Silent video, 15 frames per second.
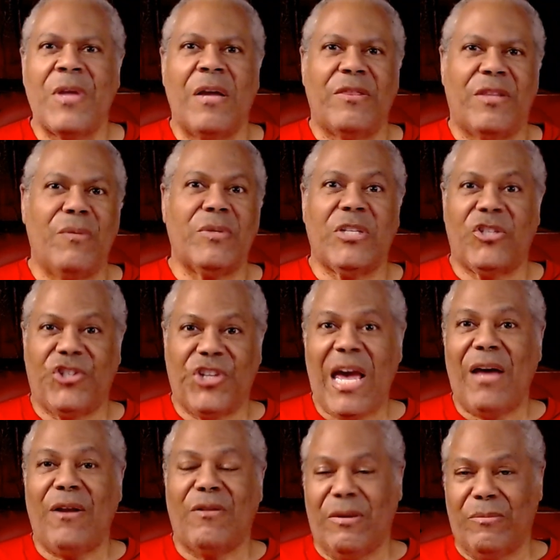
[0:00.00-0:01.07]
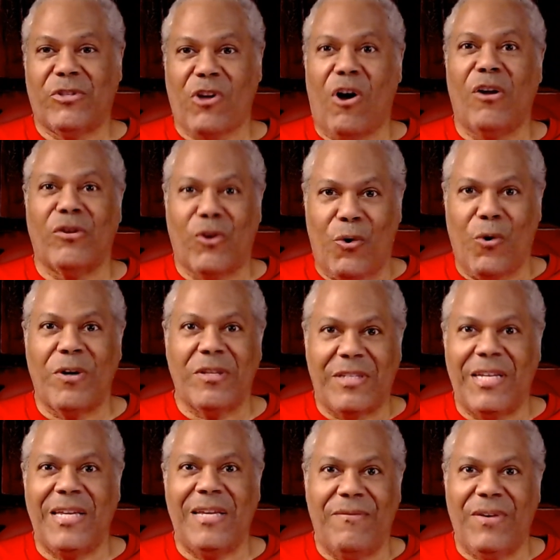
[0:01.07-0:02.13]
there was a channel that was called Court
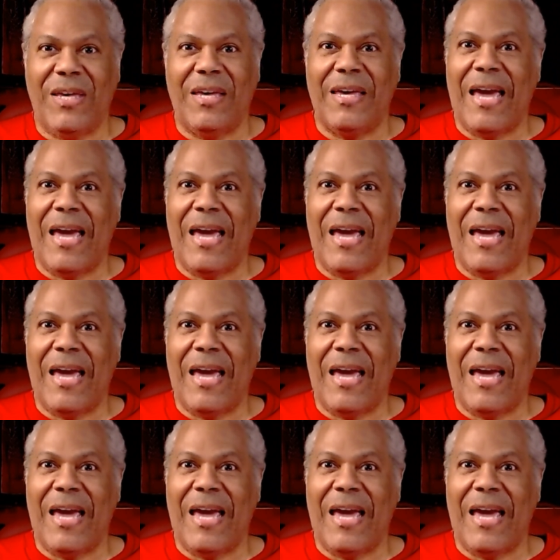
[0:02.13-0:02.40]
TV.